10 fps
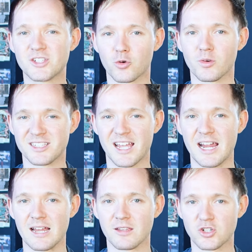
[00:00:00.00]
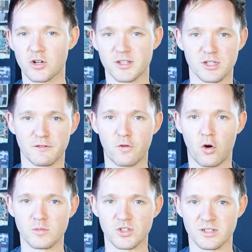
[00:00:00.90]
to retain the
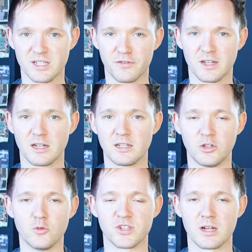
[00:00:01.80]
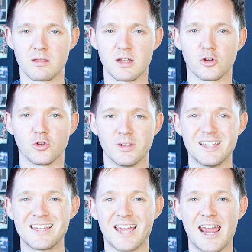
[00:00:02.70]
Trustedform certificate using their unique